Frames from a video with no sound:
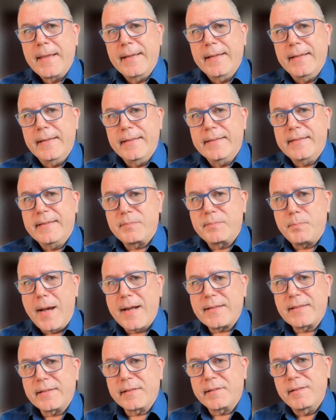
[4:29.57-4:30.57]
This
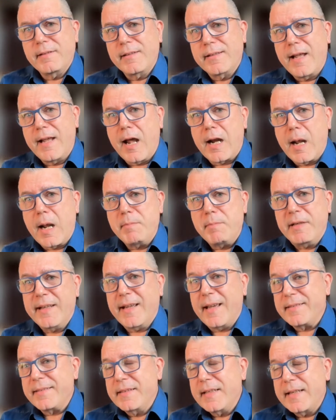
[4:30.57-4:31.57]
particularly
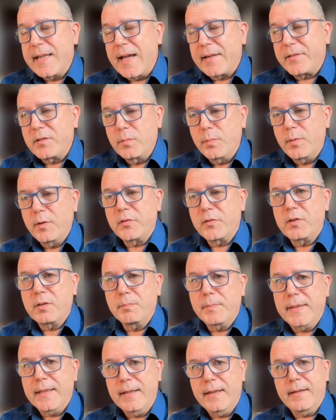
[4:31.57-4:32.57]
alarming as they are supposed to
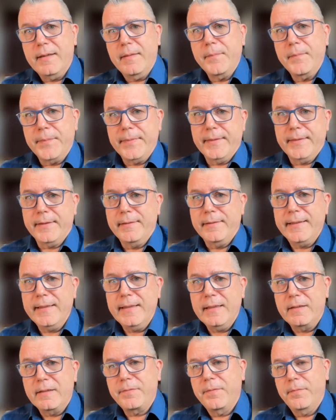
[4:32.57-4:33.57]
be the
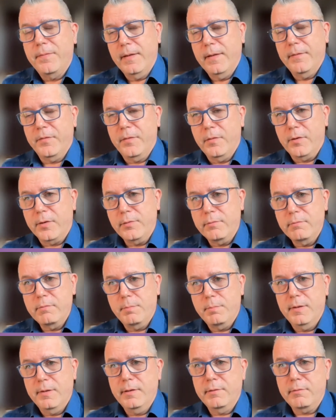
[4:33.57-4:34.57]
lead for
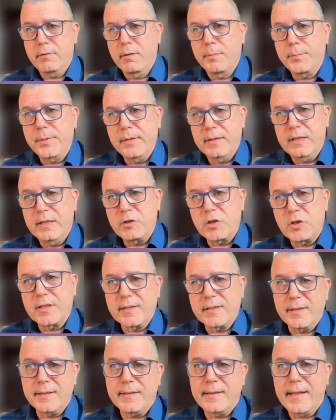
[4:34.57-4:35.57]
Europe
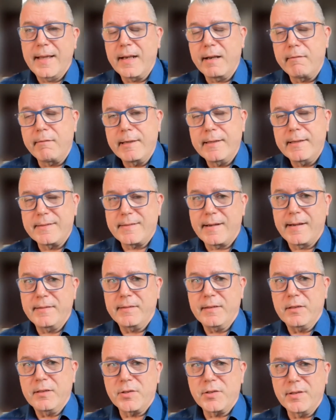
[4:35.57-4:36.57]
digital and green
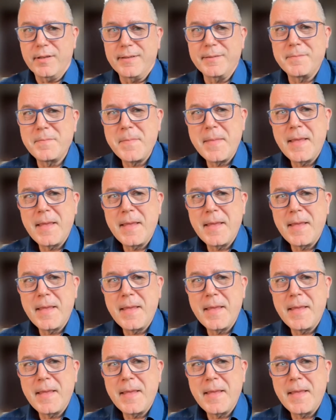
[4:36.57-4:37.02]
transition.